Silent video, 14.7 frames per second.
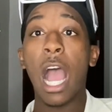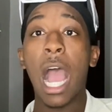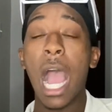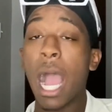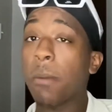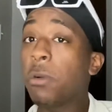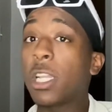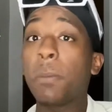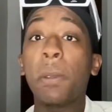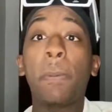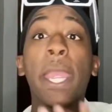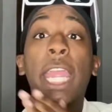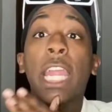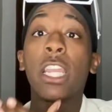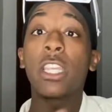I'm going to be
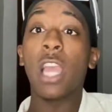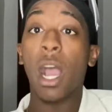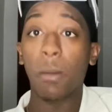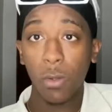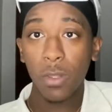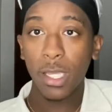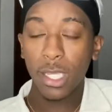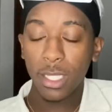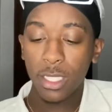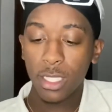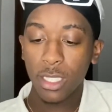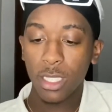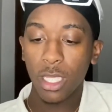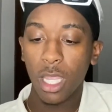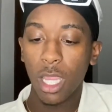paying double this.
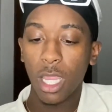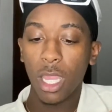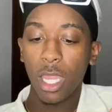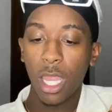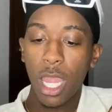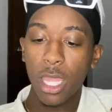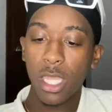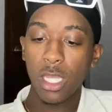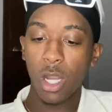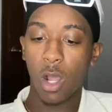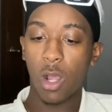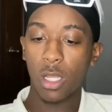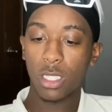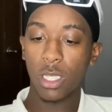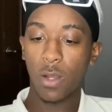And then
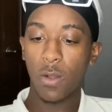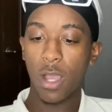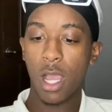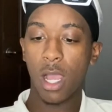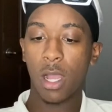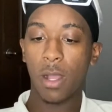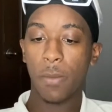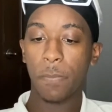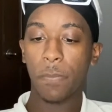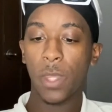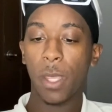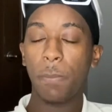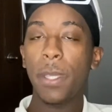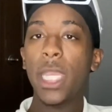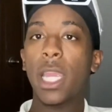also,
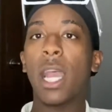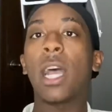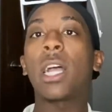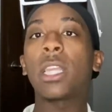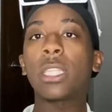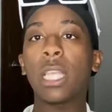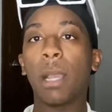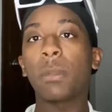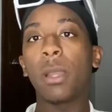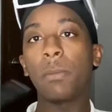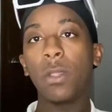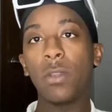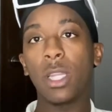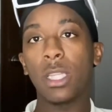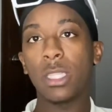because I'm
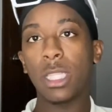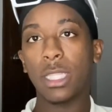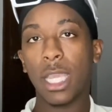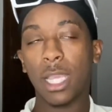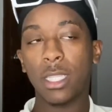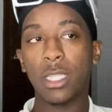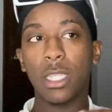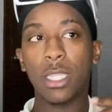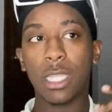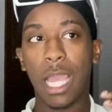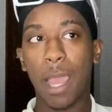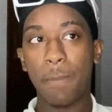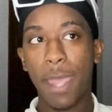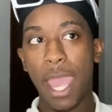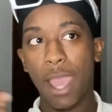commuting to Texas,
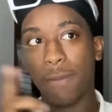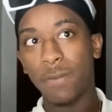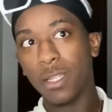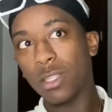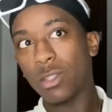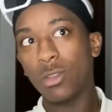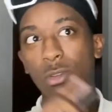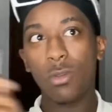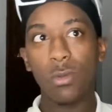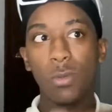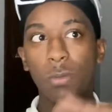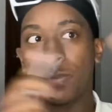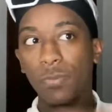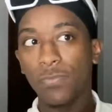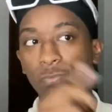I'm having
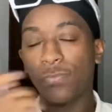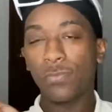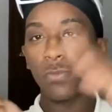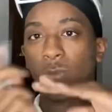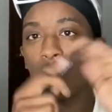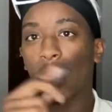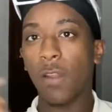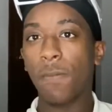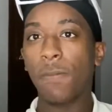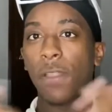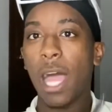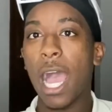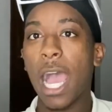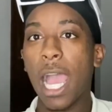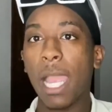to
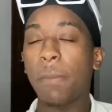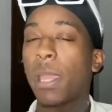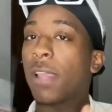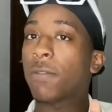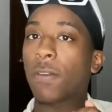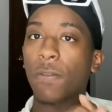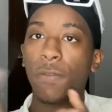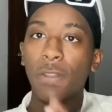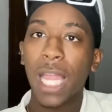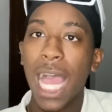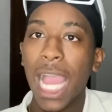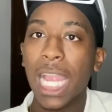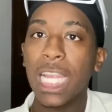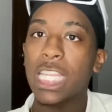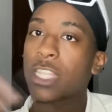fly, pay for
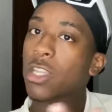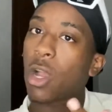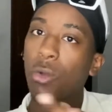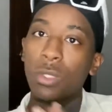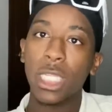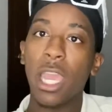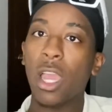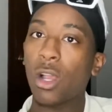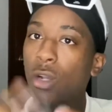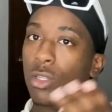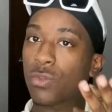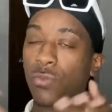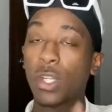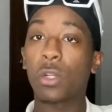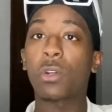flights,
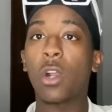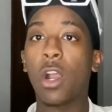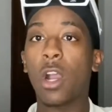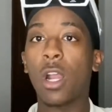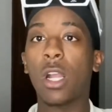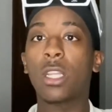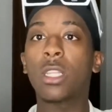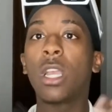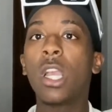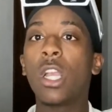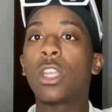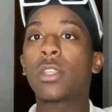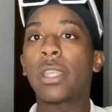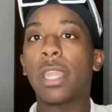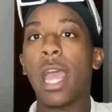hotels, rental cars.
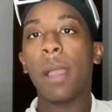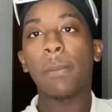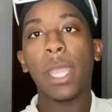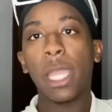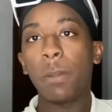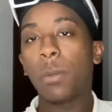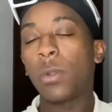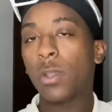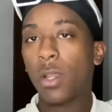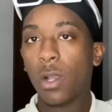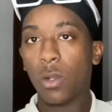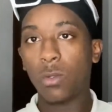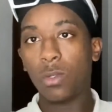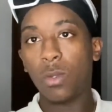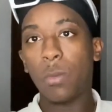so that I'm able to
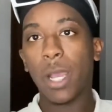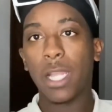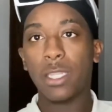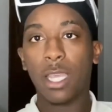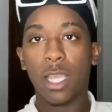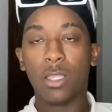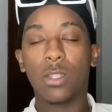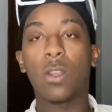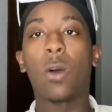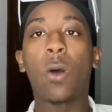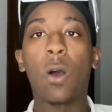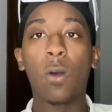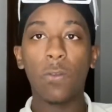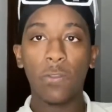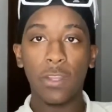go do my test. So
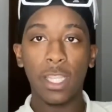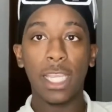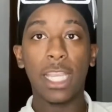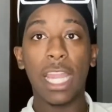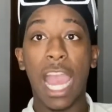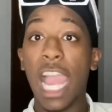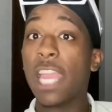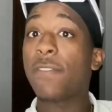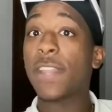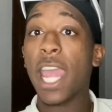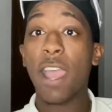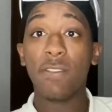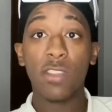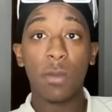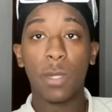hopefully, I even
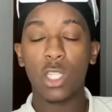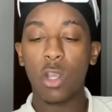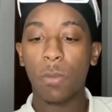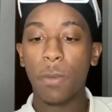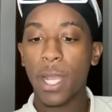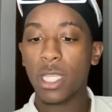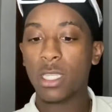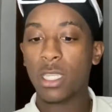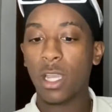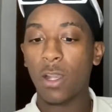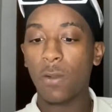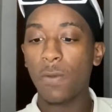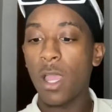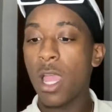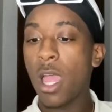have so much hope in
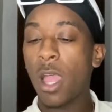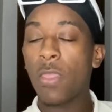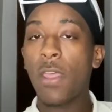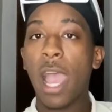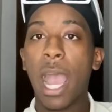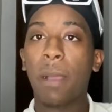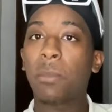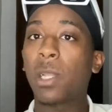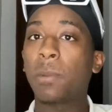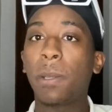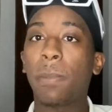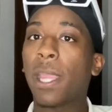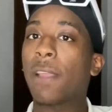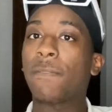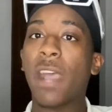myself that I'm going to be
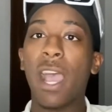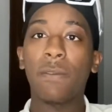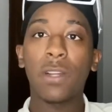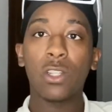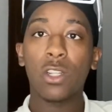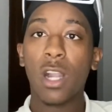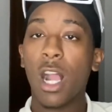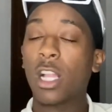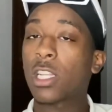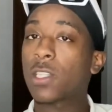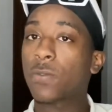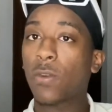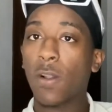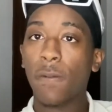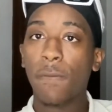paying $500
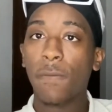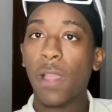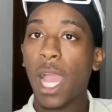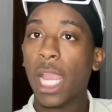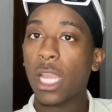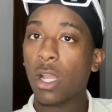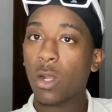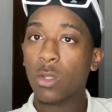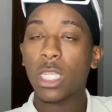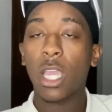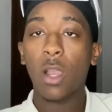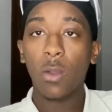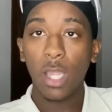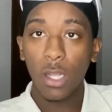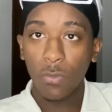for a flight,
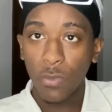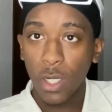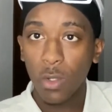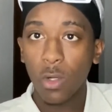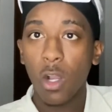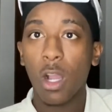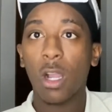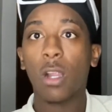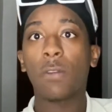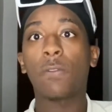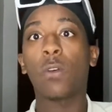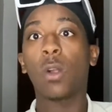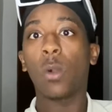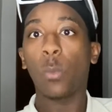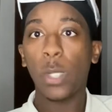hotel, and a rental car
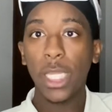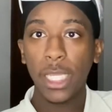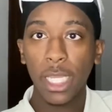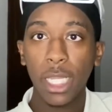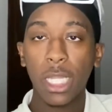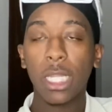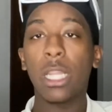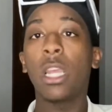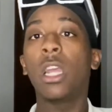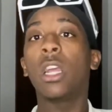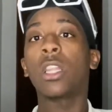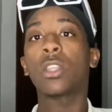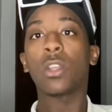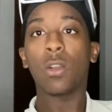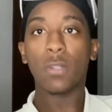for a weekend
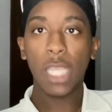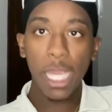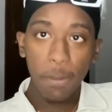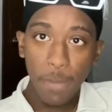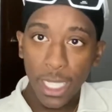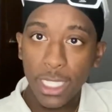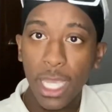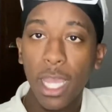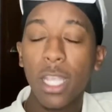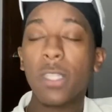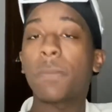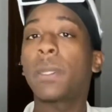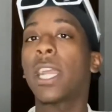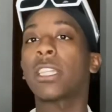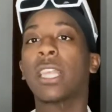to go take my test,
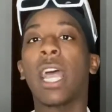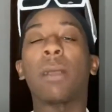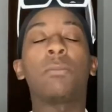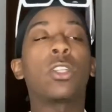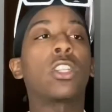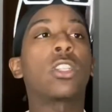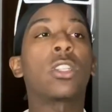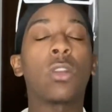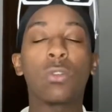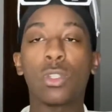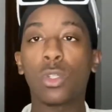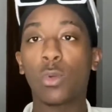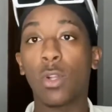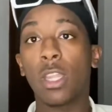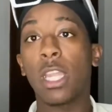because I'm just so
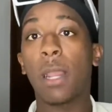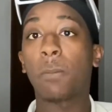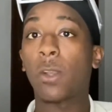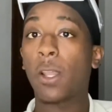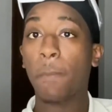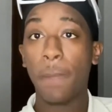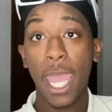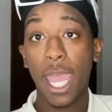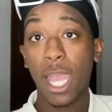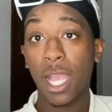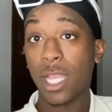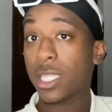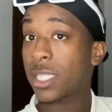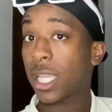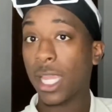sure that I'm going to
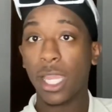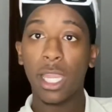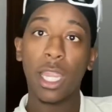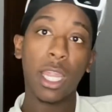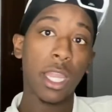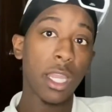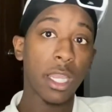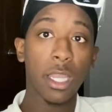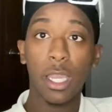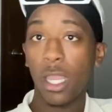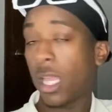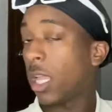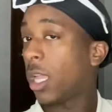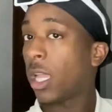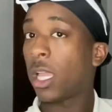pass. And
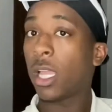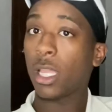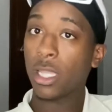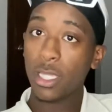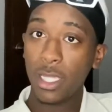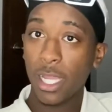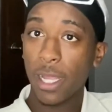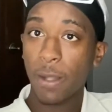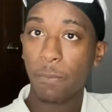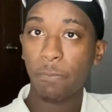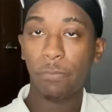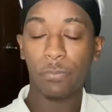yeah.